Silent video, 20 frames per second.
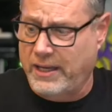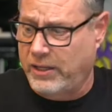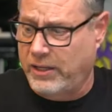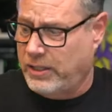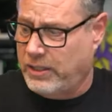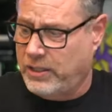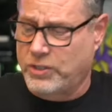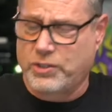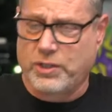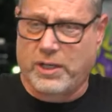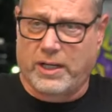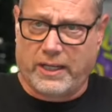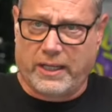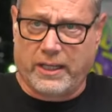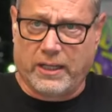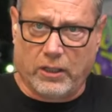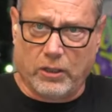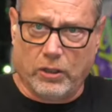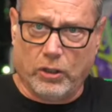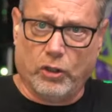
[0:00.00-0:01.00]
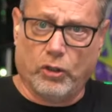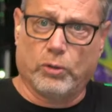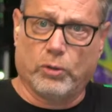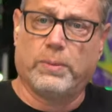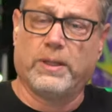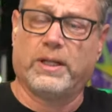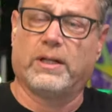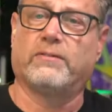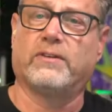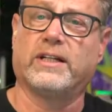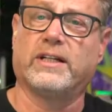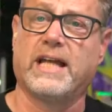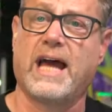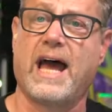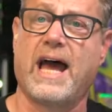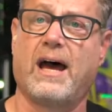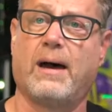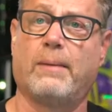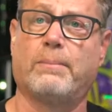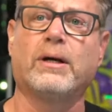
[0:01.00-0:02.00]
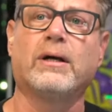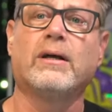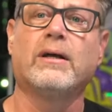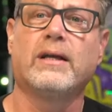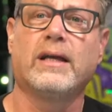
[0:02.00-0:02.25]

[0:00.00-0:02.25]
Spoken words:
You're going to try to get a little bit of a dab.